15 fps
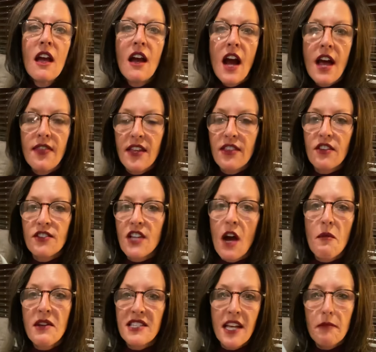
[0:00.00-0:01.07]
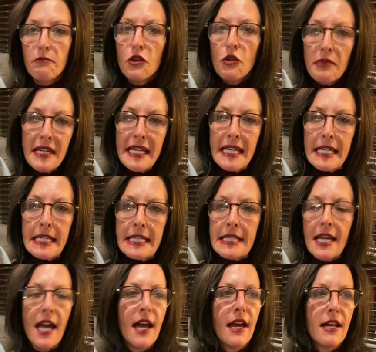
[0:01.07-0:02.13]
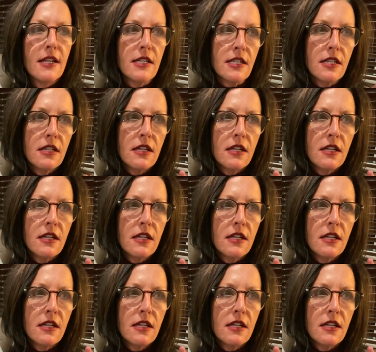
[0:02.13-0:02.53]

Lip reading: I think there's always like poopies and